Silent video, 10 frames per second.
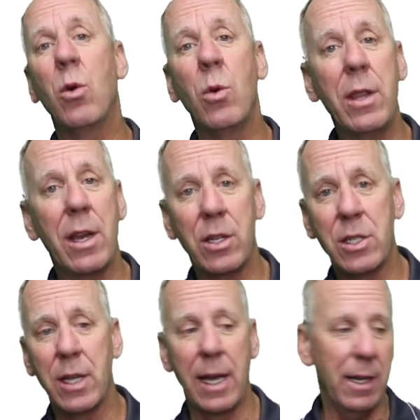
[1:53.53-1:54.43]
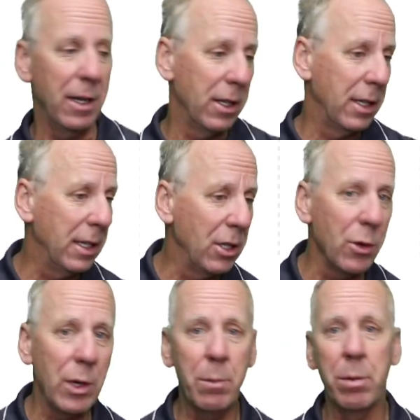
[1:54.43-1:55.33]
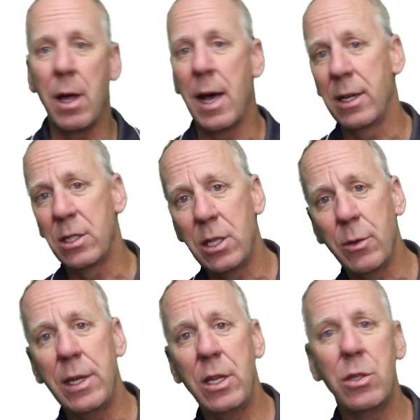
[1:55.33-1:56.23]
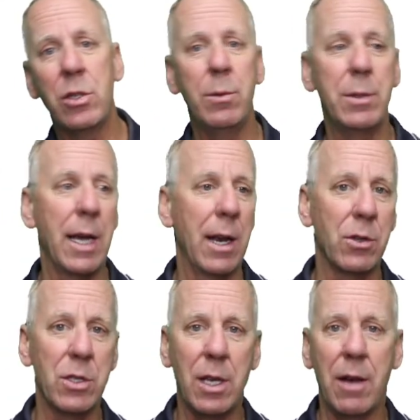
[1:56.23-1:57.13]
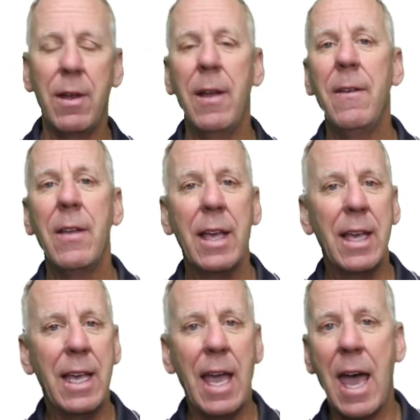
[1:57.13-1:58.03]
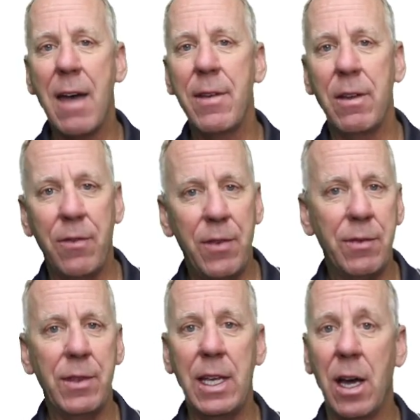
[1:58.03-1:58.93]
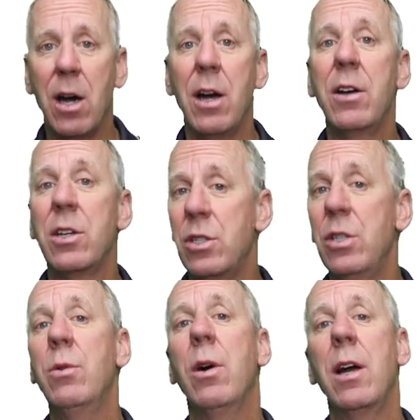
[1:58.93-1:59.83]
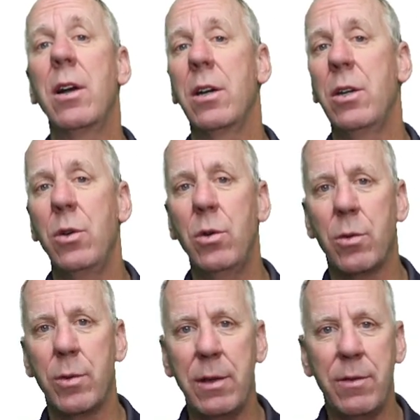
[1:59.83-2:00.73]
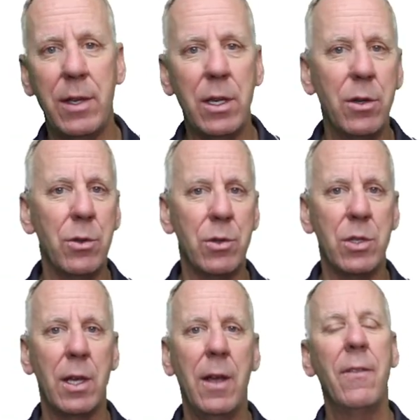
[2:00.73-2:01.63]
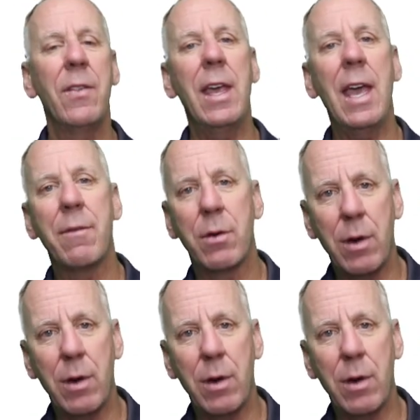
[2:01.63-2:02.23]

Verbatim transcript: on their site doing blogs, doing YouTube channel stuff, having 50, 100, 200 Google reviews. They have